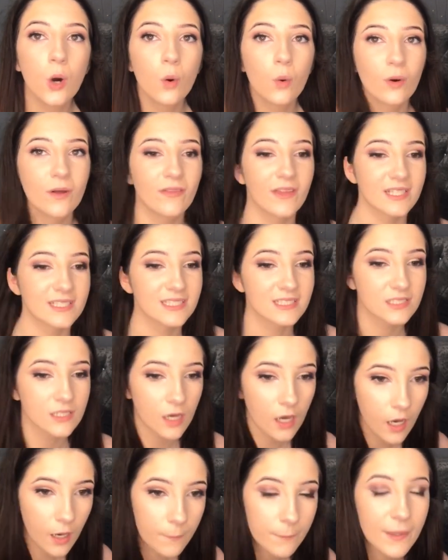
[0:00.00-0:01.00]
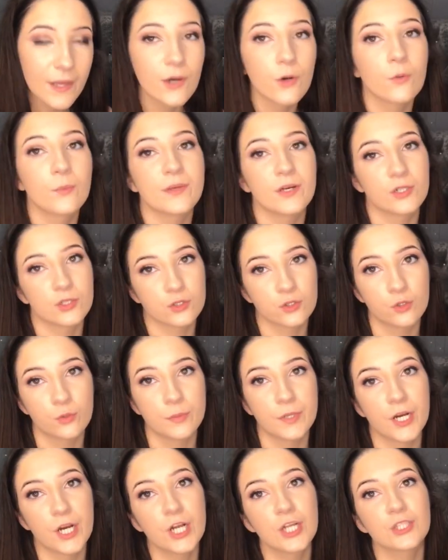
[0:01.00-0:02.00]
When this is up, it will be
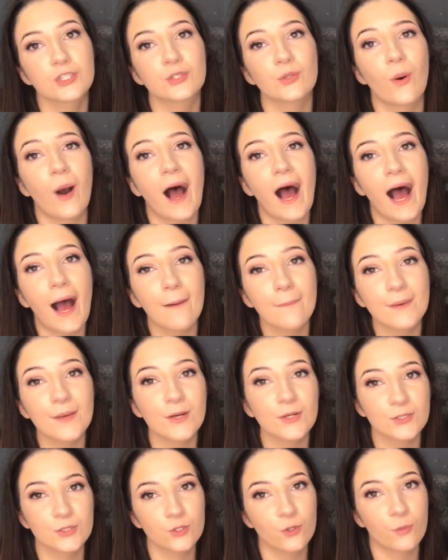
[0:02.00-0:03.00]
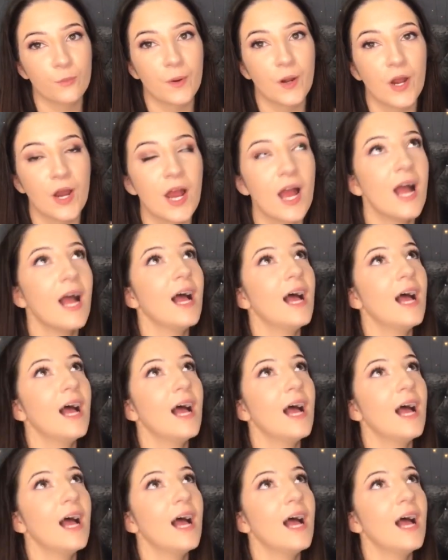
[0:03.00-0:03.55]
October, so happy October.